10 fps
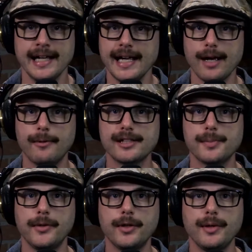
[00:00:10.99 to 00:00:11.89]
And what's
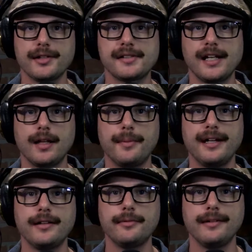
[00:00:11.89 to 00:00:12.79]
more, we are
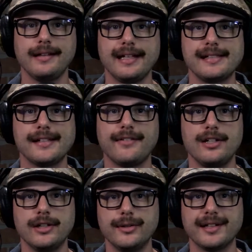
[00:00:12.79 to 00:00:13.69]
celebrating the release of a
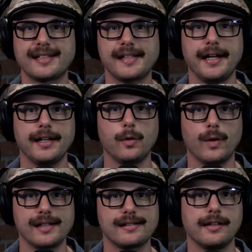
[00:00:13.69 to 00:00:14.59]
new and exciting
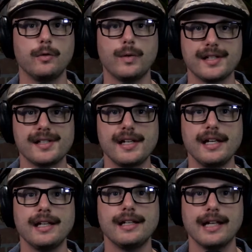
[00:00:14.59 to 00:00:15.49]
Westland
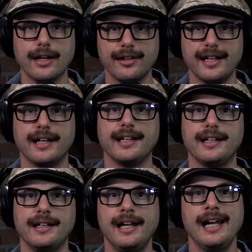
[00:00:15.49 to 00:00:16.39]
whiskey,
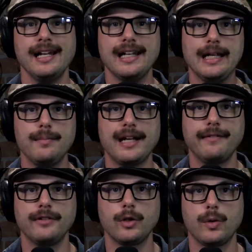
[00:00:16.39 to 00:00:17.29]
Garryana. Named
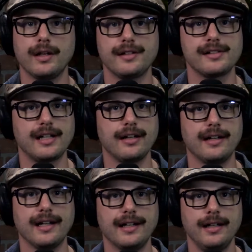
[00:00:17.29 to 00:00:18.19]
after Quercus
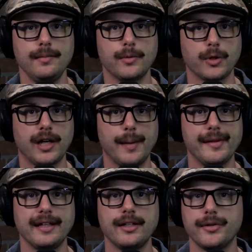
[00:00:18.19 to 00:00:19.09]
Garryana, more
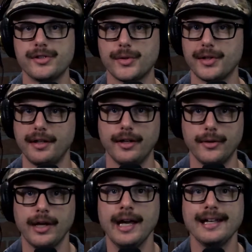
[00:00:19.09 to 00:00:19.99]
commonly known as Oregon
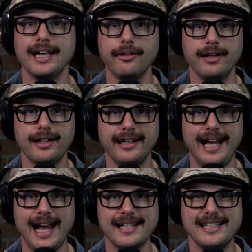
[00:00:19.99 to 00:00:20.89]
oak, Garryana
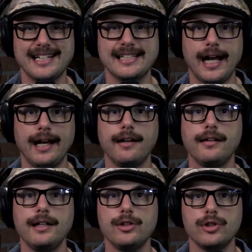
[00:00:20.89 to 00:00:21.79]
adds an
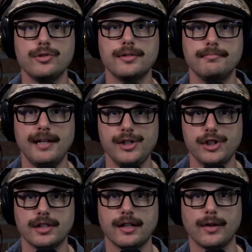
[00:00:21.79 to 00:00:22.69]
entirely new
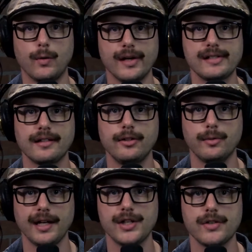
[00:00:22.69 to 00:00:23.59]
dimension to the Westland
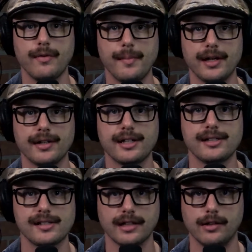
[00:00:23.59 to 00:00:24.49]
range of American
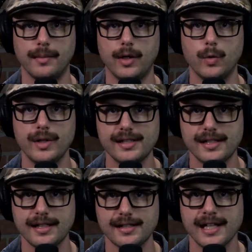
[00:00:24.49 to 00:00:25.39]
single malt
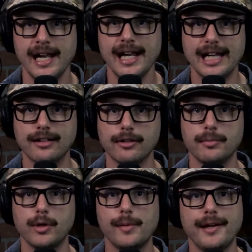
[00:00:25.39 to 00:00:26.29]
whiskeys. And to learn
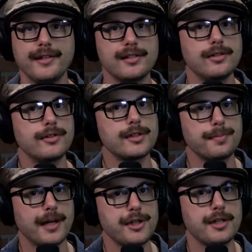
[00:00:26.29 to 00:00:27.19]
more about this new
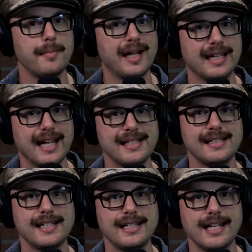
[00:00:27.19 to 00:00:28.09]
expression, my guest
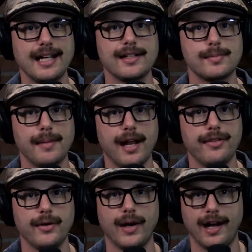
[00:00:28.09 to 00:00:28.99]
today is
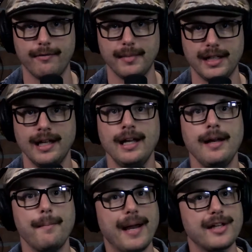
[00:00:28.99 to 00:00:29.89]
Matthew Hofmann,
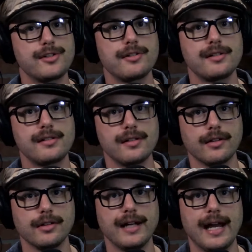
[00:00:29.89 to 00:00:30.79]
Master
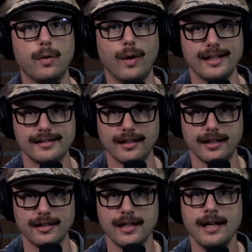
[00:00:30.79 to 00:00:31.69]
Distiller at
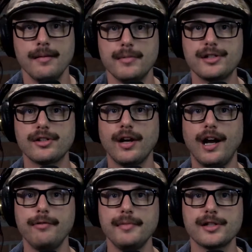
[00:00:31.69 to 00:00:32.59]
Westland. Mr.
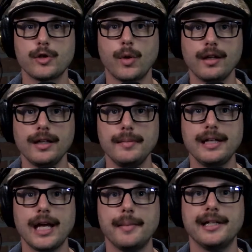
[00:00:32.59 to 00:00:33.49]
Hofmann has quickly
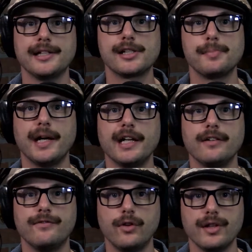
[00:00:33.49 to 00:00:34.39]
become an
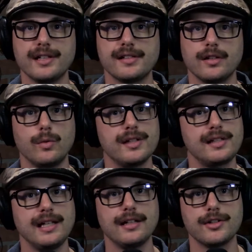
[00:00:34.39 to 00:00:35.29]
inspired voice in the
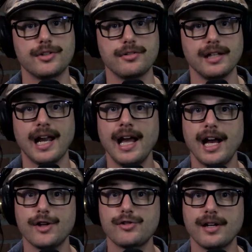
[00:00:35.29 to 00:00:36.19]
whiskey industry,
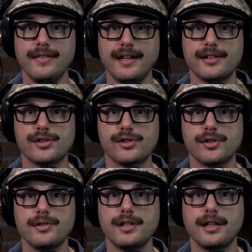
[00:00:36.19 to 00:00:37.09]
a trend that is
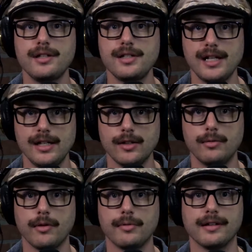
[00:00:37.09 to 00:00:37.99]
certain to continue
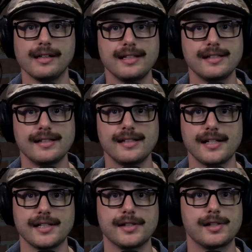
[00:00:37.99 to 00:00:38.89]
with releases
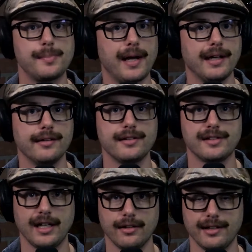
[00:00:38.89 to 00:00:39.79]
as inspired as
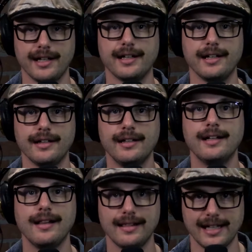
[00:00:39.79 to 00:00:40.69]
Garryana.
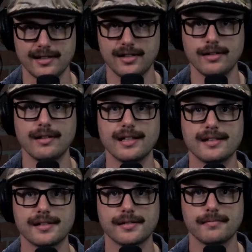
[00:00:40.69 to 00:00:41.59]
Let's do this.